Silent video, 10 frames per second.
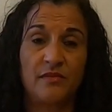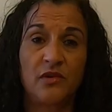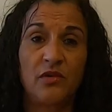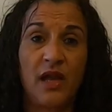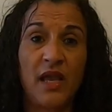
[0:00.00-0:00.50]

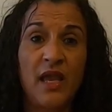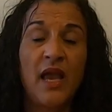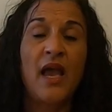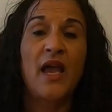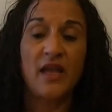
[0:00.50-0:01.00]
Okay?
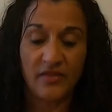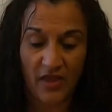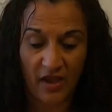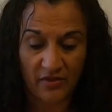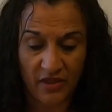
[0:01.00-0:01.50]

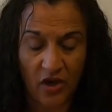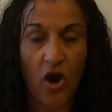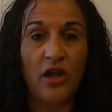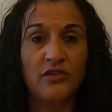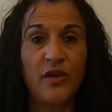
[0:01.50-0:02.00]
The
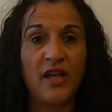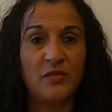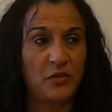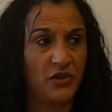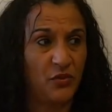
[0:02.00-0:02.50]

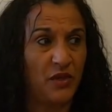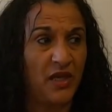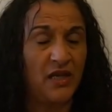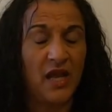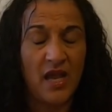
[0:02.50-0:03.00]
contract
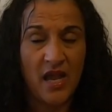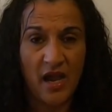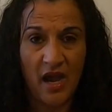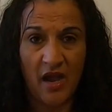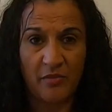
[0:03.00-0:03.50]
between
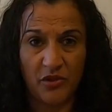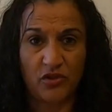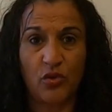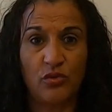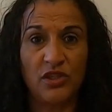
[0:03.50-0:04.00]
the
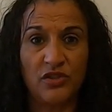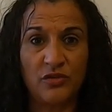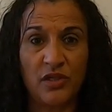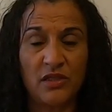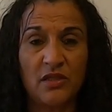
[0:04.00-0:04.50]
school
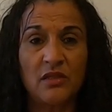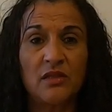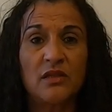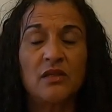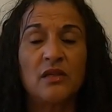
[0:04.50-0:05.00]
district
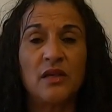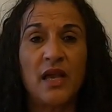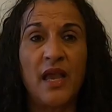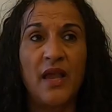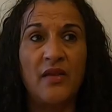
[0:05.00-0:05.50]

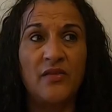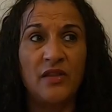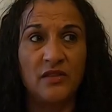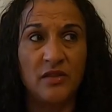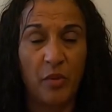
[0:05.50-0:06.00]
and
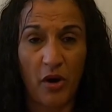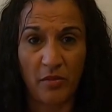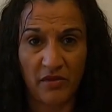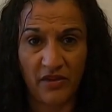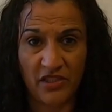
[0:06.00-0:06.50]
the
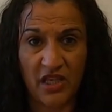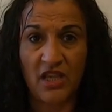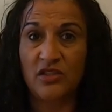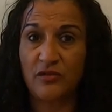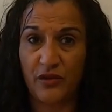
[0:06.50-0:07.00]
Department of
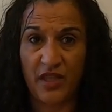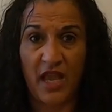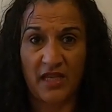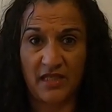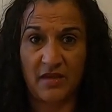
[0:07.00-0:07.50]
Education for
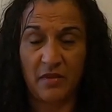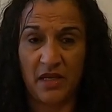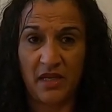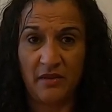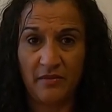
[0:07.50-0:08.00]
the IDEA
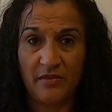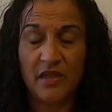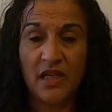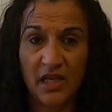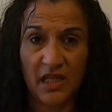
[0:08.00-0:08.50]
money
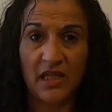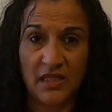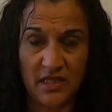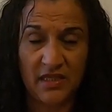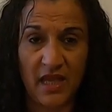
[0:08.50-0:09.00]

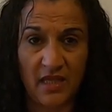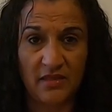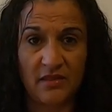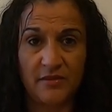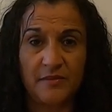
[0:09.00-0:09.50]
clearly
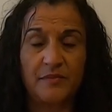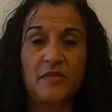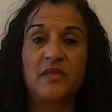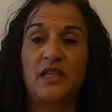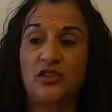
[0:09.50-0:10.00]
states
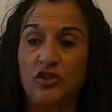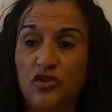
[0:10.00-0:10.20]
that the